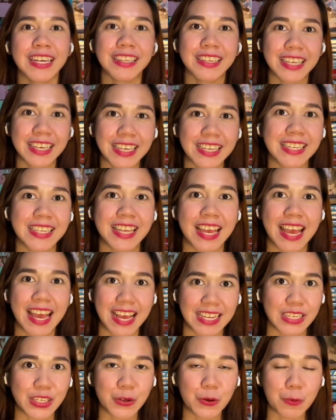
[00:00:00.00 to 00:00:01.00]
this
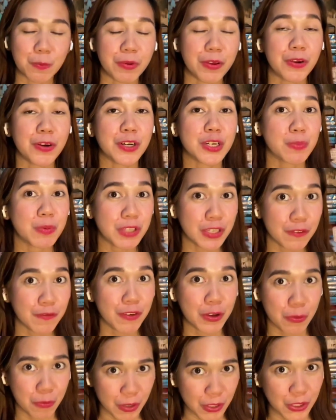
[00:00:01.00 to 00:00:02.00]
SOP or
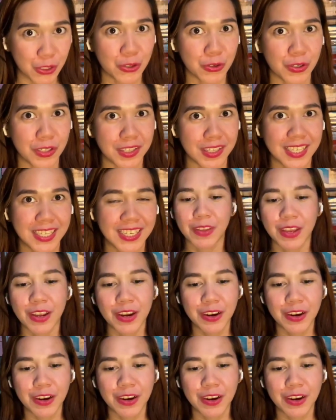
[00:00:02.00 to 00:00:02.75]
specific questions.